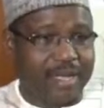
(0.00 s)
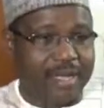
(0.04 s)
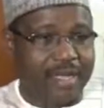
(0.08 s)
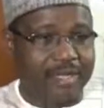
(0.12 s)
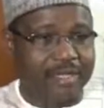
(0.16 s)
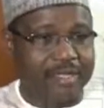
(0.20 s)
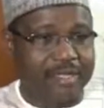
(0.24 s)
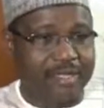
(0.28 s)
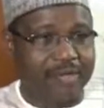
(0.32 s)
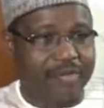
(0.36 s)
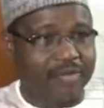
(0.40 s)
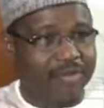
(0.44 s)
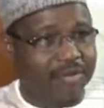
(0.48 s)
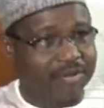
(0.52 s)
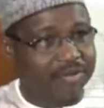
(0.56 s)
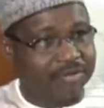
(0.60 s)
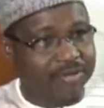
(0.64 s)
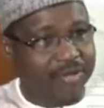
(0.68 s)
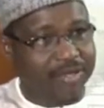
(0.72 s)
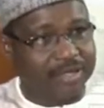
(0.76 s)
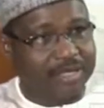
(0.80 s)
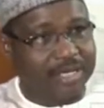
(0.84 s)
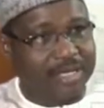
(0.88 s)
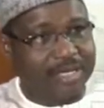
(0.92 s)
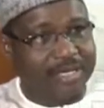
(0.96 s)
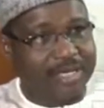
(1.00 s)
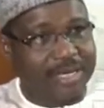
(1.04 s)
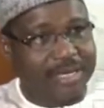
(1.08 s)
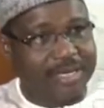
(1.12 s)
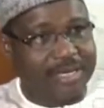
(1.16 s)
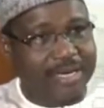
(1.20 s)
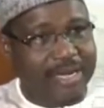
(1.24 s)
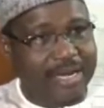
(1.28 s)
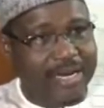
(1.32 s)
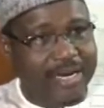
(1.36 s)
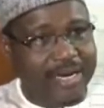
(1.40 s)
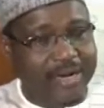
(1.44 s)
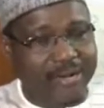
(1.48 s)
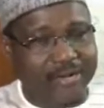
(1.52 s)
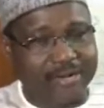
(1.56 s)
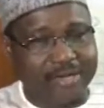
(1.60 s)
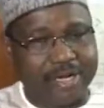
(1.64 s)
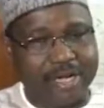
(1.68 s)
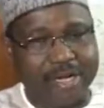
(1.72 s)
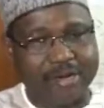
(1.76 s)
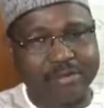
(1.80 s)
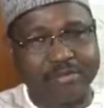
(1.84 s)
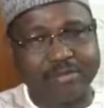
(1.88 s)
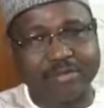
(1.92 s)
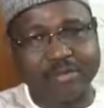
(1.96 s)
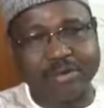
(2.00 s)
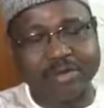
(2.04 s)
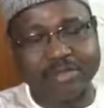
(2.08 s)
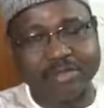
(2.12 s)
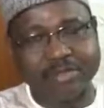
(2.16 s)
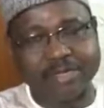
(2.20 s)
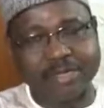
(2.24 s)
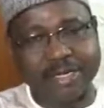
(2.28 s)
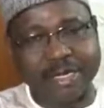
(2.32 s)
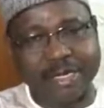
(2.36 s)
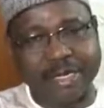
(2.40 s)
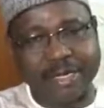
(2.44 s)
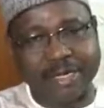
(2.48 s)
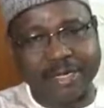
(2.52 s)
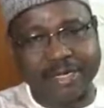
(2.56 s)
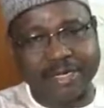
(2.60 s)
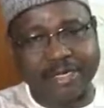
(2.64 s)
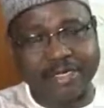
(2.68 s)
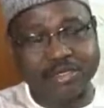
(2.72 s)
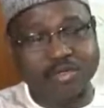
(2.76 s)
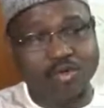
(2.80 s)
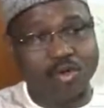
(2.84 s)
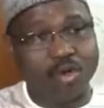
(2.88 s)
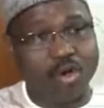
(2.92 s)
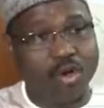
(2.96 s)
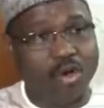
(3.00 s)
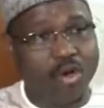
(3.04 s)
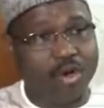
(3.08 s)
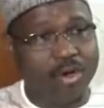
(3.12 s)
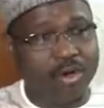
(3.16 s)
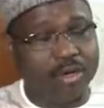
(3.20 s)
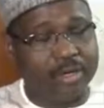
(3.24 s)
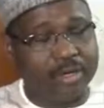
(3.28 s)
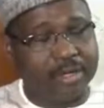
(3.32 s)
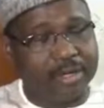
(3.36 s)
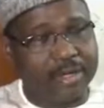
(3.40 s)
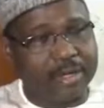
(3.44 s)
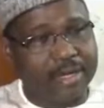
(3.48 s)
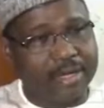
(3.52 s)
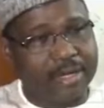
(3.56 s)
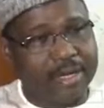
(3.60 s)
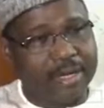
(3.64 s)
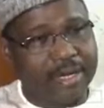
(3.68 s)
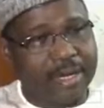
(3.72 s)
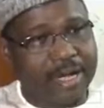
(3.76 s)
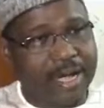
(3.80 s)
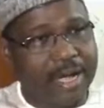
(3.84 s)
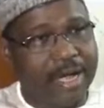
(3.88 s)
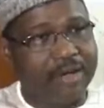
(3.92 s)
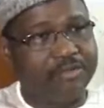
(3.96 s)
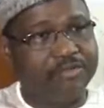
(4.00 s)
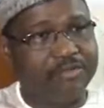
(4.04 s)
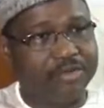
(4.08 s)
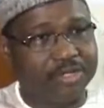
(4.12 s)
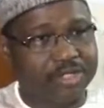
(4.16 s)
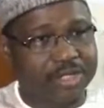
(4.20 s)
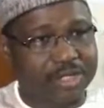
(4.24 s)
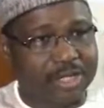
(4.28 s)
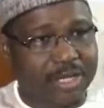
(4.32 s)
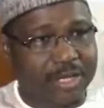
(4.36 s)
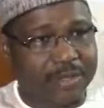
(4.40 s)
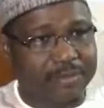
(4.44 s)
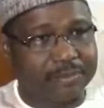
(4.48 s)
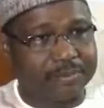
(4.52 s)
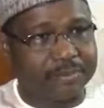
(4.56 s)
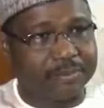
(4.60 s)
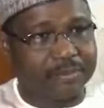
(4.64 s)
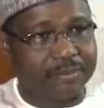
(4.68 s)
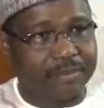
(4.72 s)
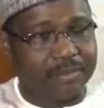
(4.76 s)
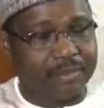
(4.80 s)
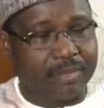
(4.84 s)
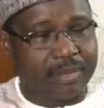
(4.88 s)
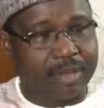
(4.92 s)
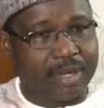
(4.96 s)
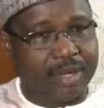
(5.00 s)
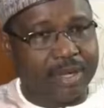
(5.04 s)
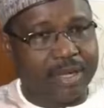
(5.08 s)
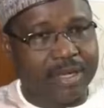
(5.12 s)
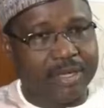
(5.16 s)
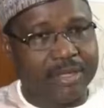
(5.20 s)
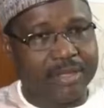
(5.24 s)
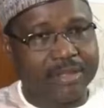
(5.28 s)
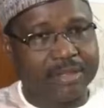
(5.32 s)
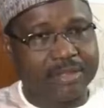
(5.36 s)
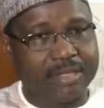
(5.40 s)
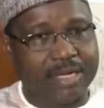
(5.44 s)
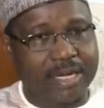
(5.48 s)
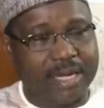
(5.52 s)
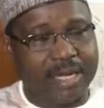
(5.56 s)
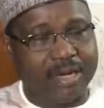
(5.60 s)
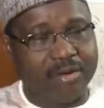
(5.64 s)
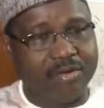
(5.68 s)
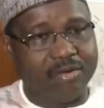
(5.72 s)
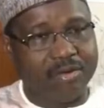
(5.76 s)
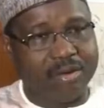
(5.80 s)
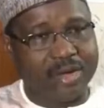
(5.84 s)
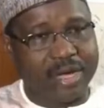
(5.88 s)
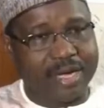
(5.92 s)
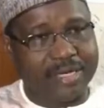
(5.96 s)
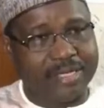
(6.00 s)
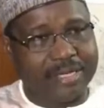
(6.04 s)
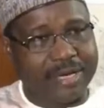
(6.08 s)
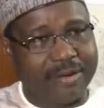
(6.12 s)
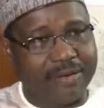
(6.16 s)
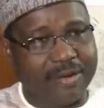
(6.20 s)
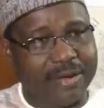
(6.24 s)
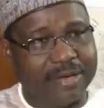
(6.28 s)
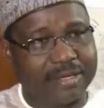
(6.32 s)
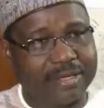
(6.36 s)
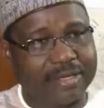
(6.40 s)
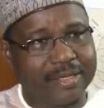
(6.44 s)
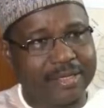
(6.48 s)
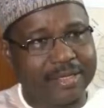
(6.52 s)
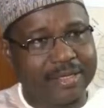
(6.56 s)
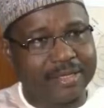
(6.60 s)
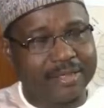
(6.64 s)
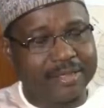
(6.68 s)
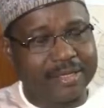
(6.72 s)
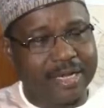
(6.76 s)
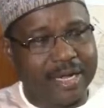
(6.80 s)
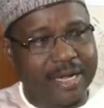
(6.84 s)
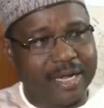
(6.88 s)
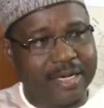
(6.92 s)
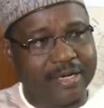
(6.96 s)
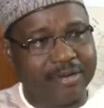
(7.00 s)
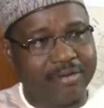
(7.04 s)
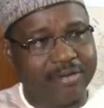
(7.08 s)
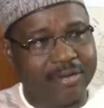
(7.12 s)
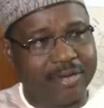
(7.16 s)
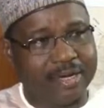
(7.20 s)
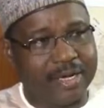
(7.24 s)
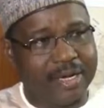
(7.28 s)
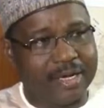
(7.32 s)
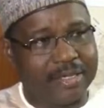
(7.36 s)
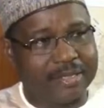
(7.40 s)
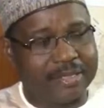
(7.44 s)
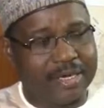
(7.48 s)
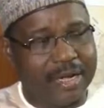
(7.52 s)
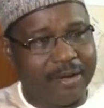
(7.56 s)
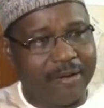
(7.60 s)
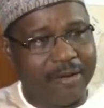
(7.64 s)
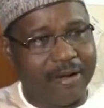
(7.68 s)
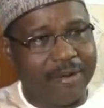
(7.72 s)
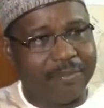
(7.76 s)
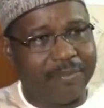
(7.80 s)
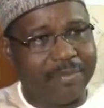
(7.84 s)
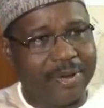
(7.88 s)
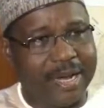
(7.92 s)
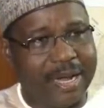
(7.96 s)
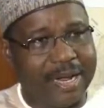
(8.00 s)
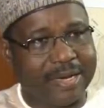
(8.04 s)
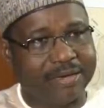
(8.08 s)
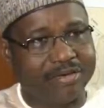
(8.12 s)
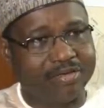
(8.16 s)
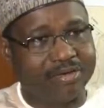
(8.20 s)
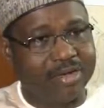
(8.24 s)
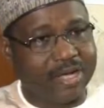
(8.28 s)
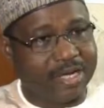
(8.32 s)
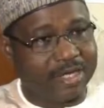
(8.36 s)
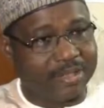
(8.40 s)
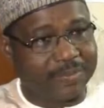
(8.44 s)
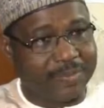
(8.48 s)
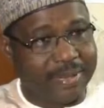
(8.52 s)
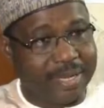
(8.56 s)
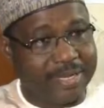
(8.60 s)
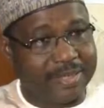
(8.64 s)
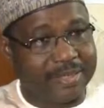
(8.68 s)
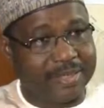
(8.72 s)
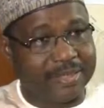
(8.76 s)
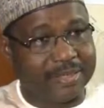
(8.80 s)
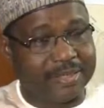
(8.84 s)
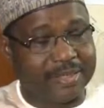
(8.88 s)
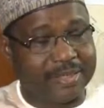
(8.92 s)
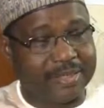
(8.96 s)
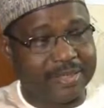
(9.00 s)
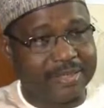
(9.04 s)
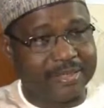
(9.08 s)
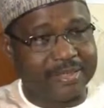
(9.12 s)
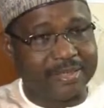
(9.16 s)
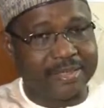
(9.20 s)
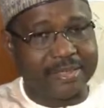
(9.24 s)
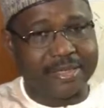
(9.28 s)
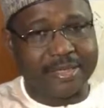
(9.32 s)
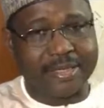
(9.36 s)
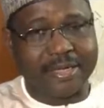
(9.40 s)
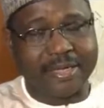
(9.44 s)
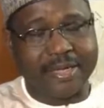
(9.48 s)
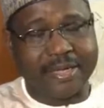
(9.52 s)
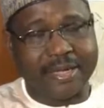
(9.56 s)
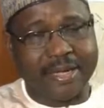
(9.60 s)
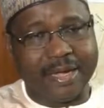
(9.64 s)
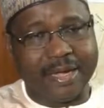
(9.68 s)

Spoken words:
And the consultant that carried out that report is called Fitchner. It look at our grid and look at our plan to expand the grid.